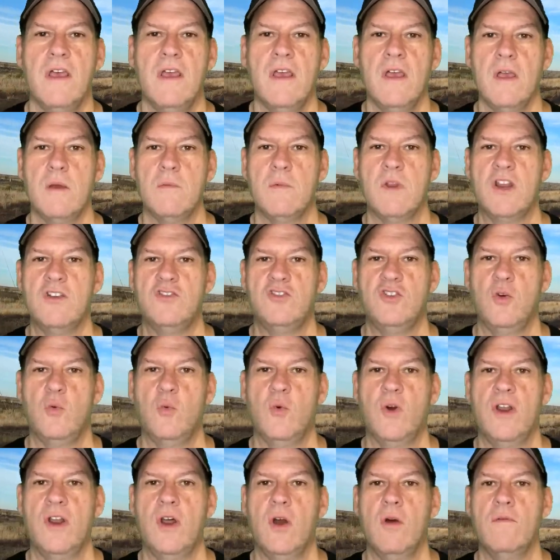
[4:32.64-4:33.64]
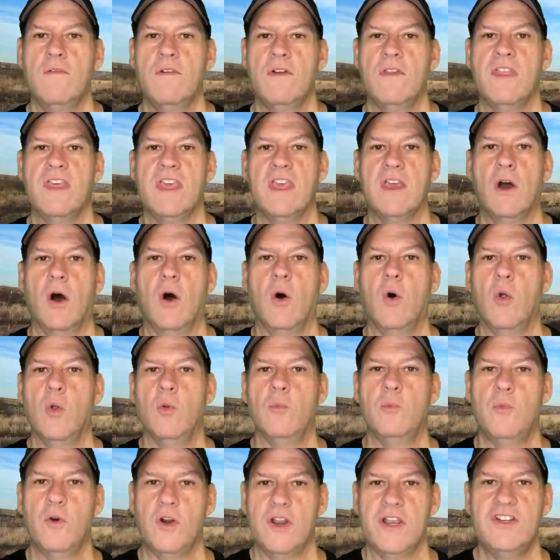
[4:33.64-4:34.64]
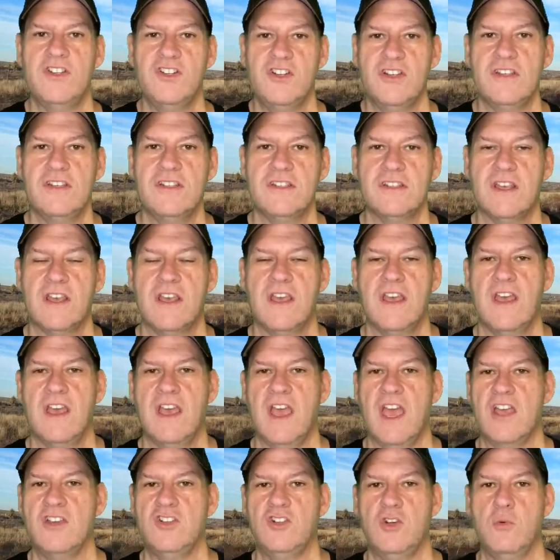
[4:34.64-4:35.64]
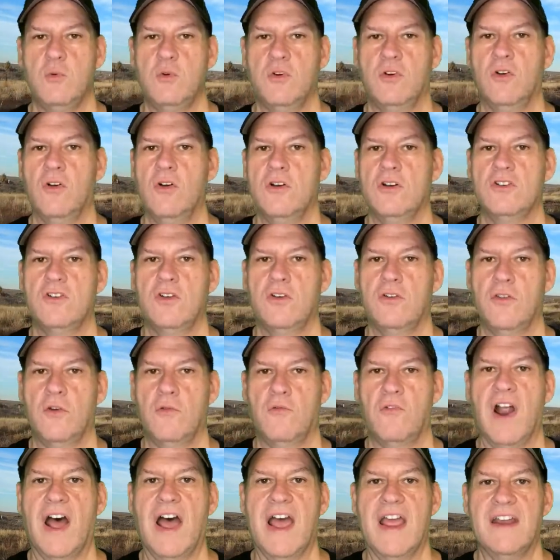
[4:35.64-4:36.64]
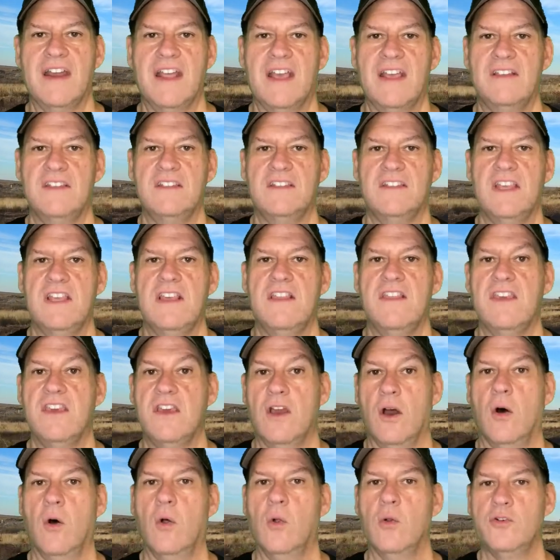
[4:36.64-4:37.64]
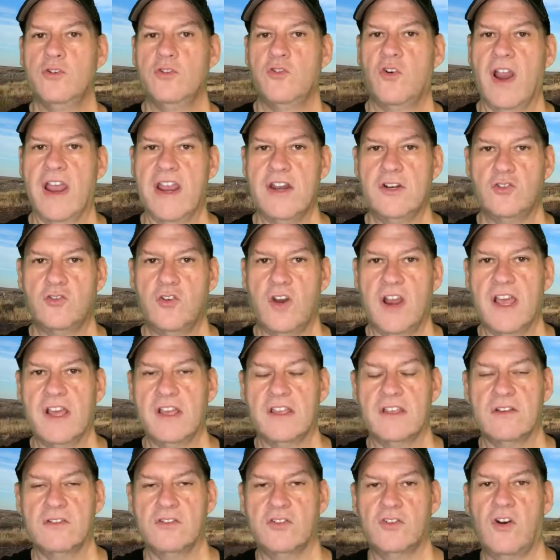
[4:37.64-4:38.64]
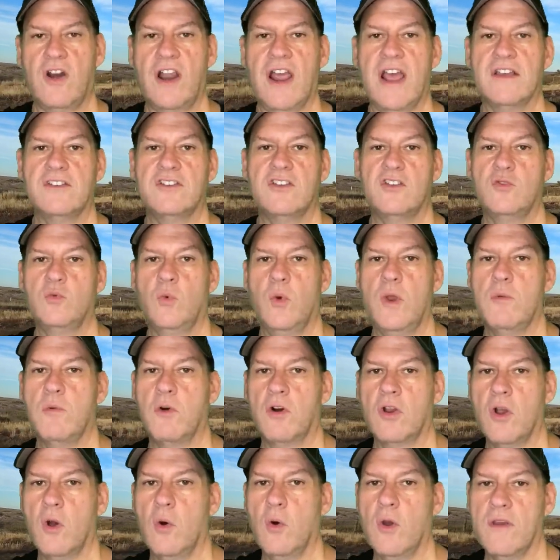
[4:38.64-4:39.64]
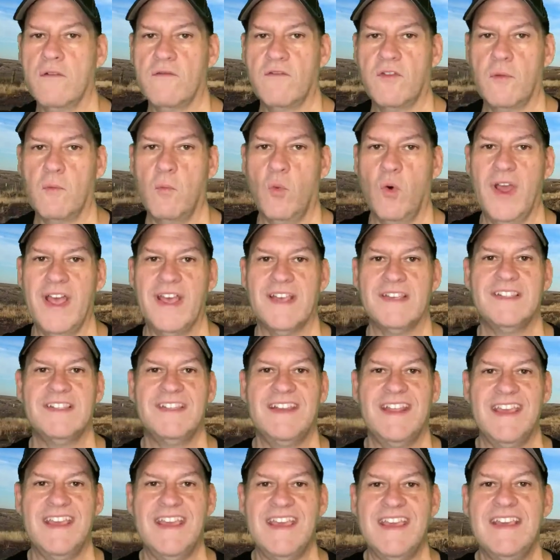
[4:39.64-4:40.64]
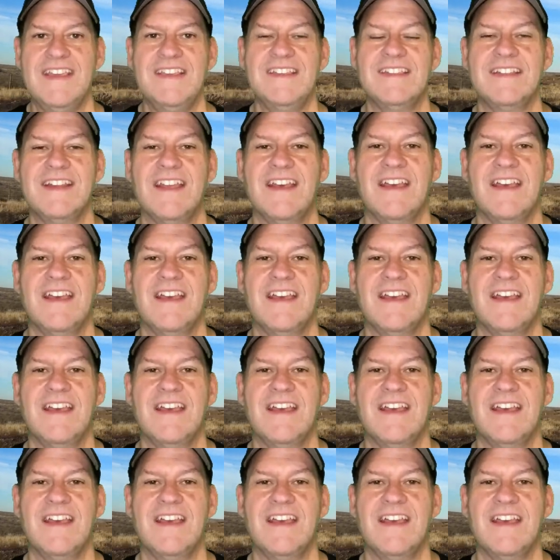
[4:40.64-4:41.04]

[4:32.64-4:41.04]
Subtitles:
But as you went over the old bridges, as you would look to the right and see the old train tracks as we were going from west to east,